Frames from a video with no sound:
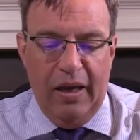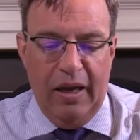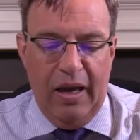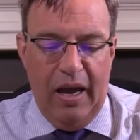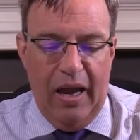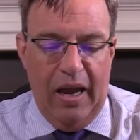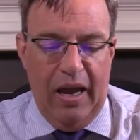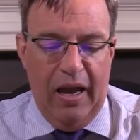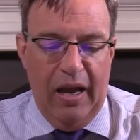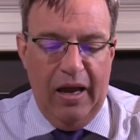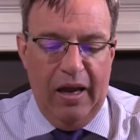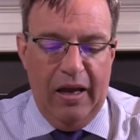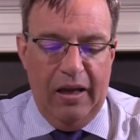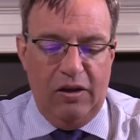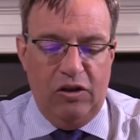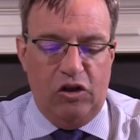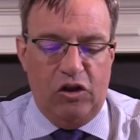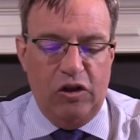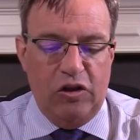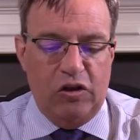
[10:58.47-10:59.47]

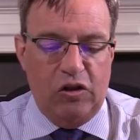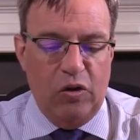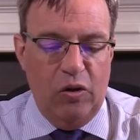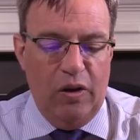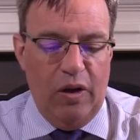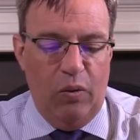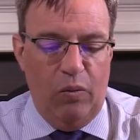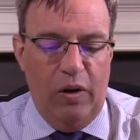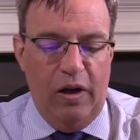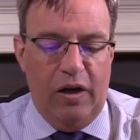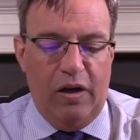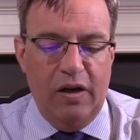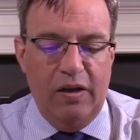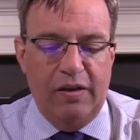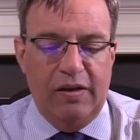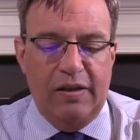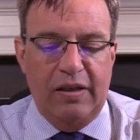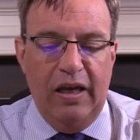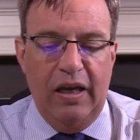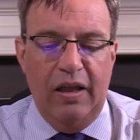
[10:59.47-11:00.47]
and just so that we could
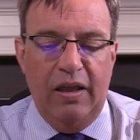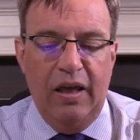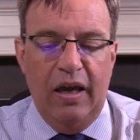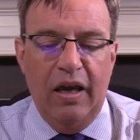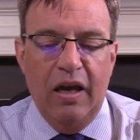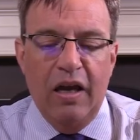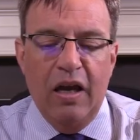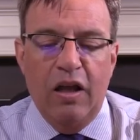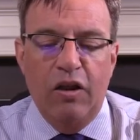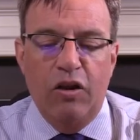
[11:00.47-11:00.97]
see the